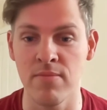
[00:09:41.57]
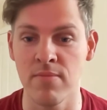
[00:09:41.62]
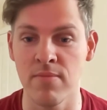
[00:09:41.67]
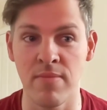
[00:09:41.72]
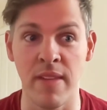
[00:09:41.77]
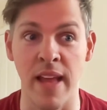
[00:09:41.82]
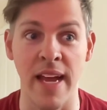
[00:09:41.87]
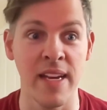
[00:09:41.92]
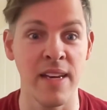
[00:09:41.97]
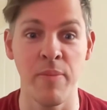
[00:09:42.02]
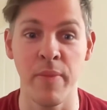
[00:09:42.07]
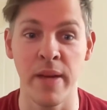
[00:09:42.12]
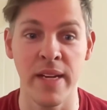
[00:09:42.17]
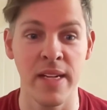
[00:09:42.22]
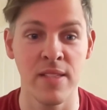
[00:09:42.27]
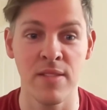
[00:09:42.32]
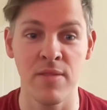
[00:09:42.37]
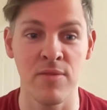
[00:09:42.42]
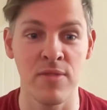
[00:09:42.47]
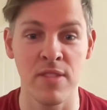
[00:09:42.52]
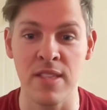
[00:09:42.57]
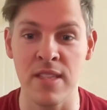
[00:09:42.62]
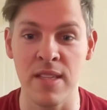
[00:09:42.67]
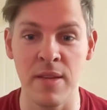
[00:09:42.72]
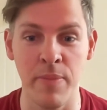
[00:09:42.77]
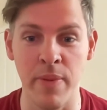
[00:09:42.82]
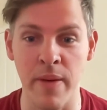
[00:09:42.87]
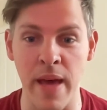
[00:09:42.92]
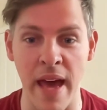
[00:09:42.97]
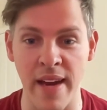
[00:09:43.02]
minutes of
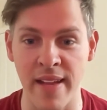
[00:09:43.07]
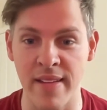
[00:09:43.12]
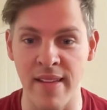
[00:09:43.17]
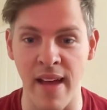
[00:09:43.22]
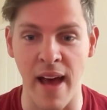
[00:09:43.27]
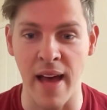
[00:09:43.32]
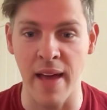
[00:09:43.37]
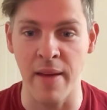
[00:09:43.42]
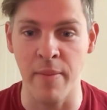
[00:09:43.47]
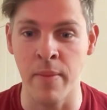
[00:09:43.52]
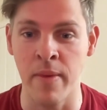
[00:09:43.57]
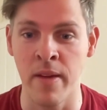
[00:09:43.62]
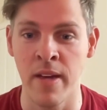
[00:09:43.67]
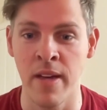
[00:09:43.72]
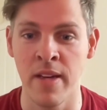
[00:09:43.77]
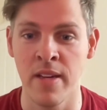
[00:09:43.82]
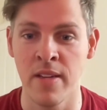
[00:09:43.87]
sleep at a time.